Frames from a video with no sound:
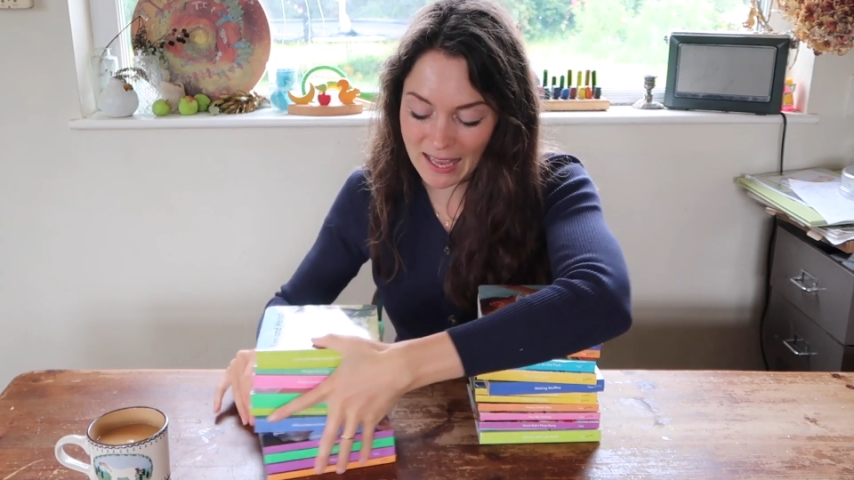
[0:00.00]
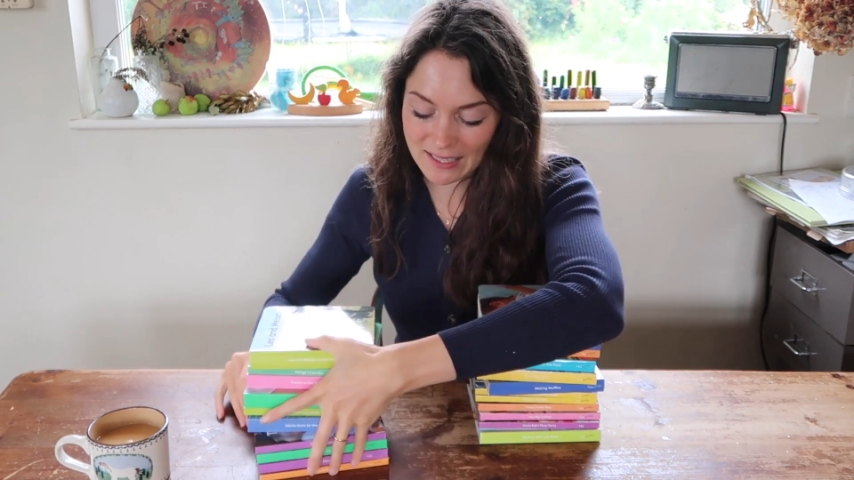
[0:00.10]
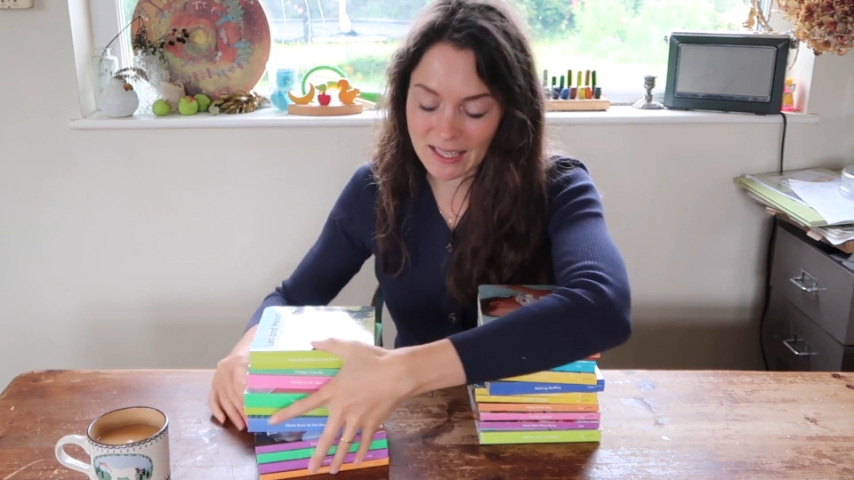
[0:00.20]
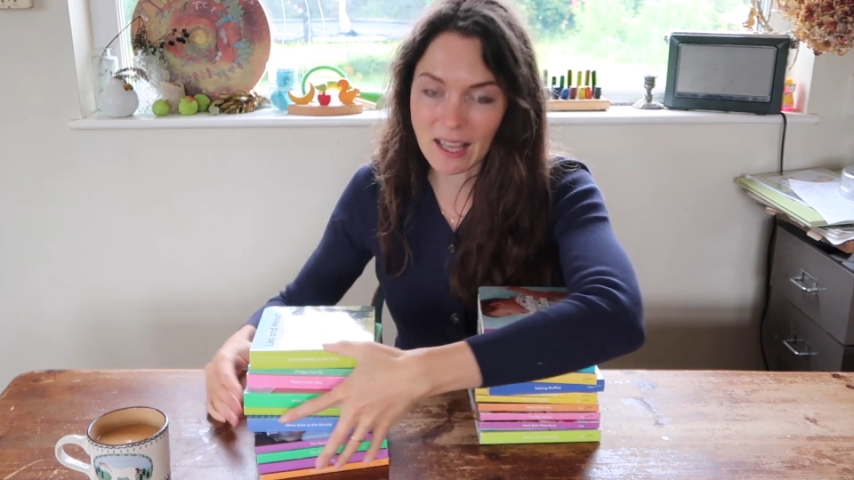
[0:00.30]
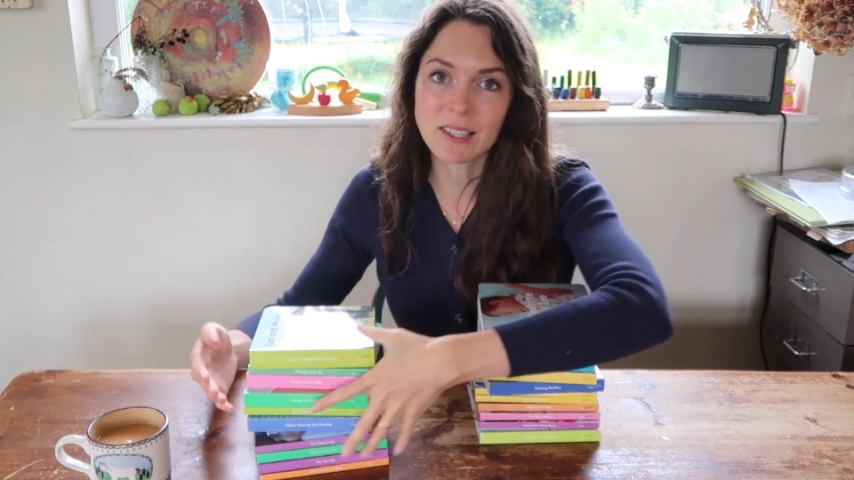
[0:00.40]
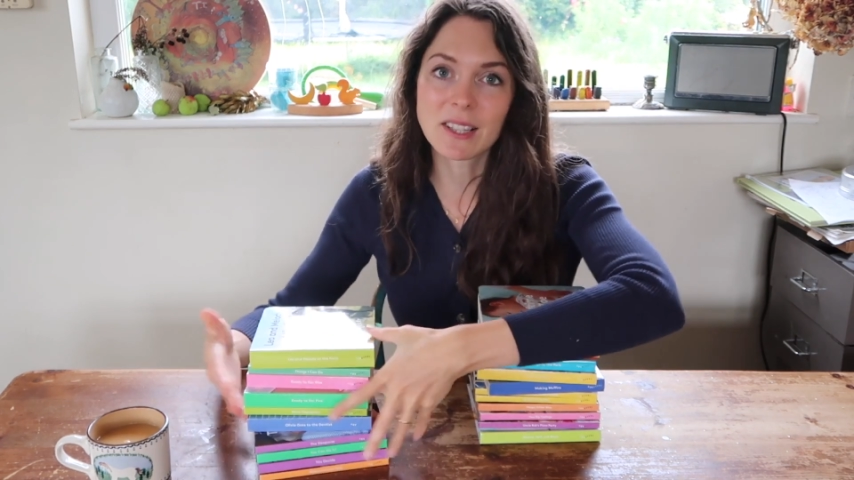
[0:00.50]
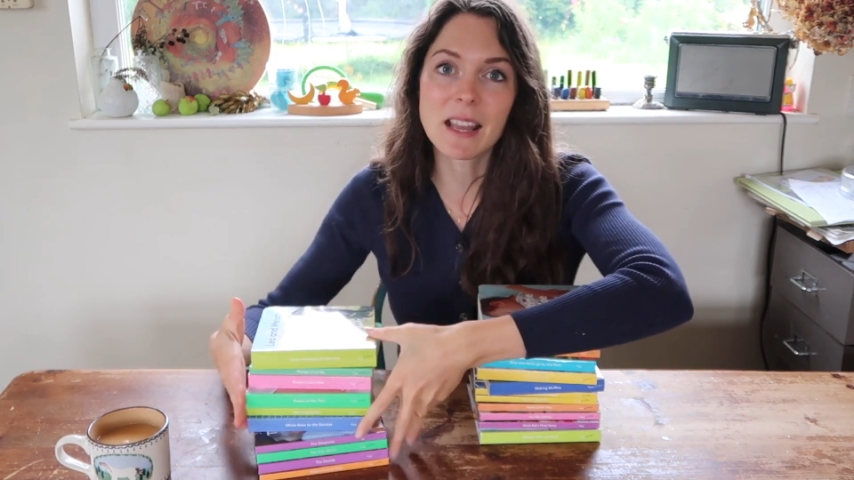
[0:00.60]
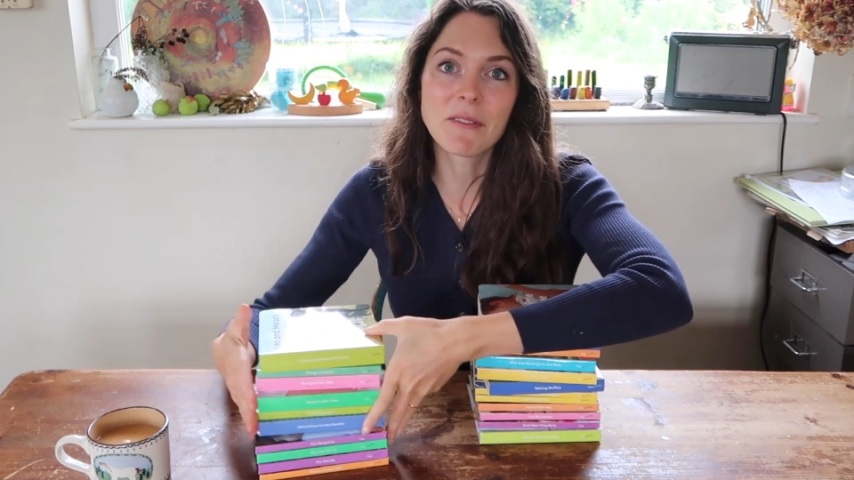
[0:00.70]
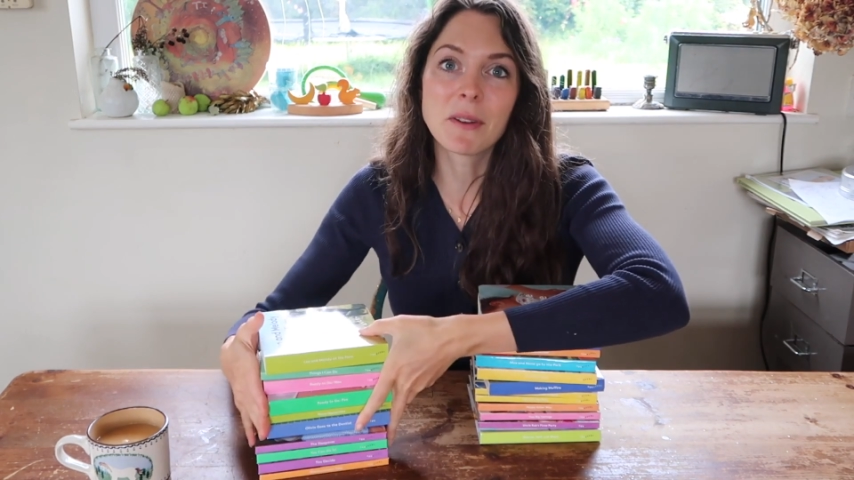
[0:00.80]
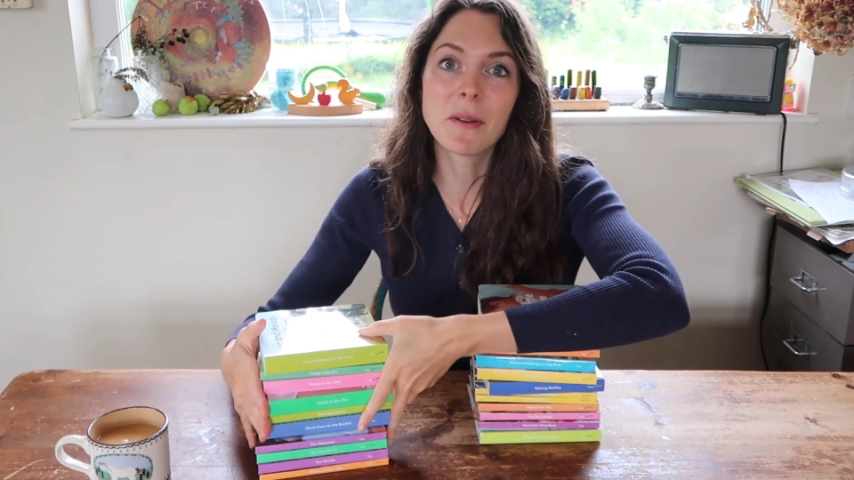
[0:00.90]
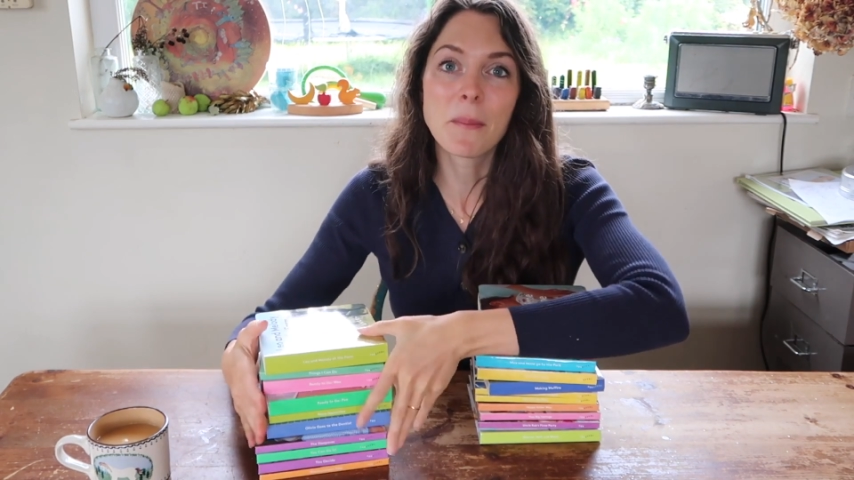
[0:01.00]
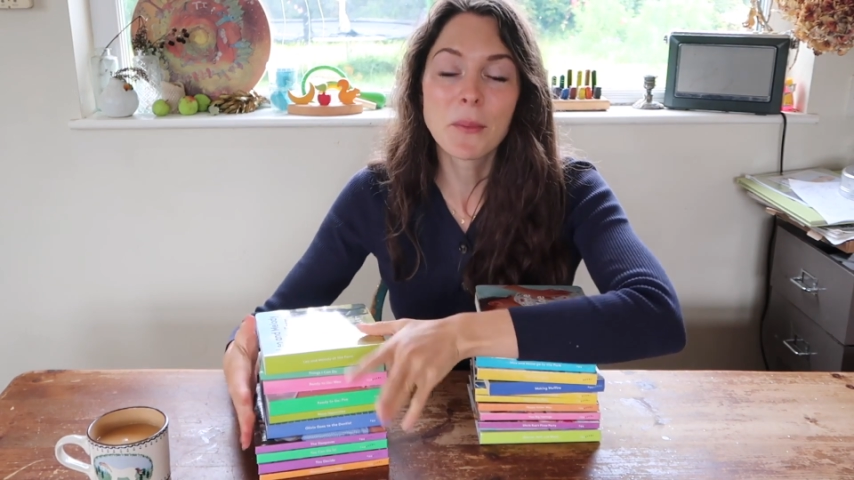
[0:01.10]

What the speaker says: access to even